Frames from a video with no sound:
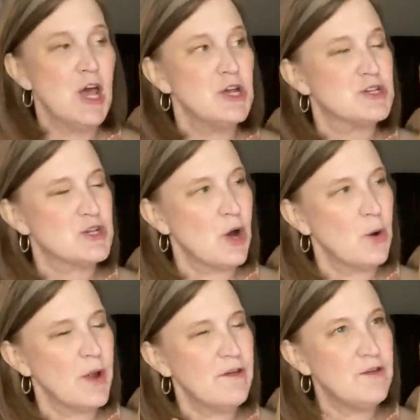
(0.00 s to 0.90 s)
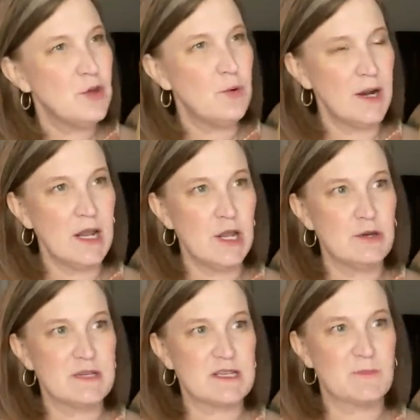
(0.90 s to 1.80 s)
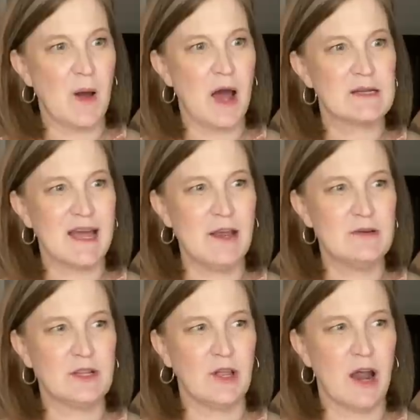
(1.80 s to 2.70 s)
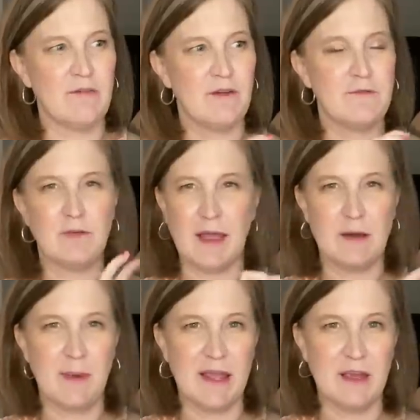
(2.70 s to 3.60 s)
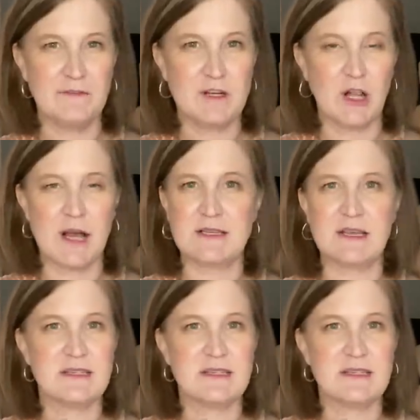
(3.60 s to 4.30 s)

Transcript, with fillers: So if you want to use this box, I use a lot of it for like my gift closet.